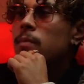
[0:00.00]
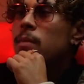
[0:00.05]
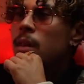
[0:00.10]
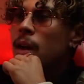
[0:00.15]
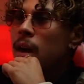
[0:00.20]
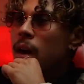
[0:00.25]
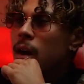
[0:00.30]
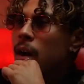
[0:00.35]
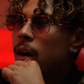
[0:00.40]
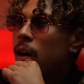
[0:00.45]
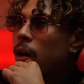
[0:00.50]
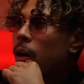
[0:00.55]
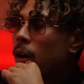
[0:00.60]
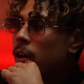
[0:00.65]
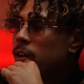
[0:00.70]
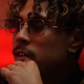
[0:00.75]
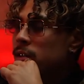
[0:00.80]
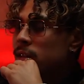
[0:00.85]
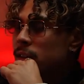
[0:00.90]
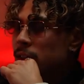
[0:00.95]

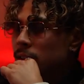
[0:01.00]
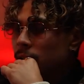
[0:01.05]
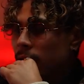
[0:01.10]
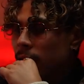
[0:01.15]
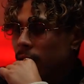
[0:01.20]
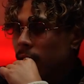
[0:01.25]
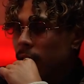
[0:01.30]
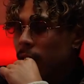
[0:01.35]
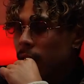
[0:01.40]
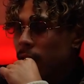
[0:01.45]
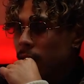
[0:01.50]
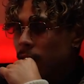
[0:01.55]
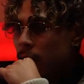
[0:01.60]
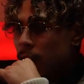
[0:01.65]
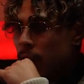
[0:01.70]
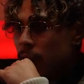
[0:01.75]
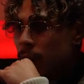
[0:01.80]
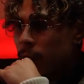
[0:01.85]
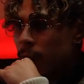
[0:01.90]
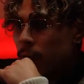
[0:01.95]
Honestly, like
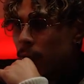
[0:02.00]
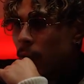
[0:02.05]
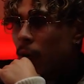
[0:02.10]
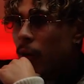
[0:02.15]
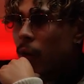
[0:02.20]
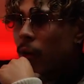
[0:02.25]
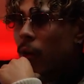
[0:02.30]
for a lot of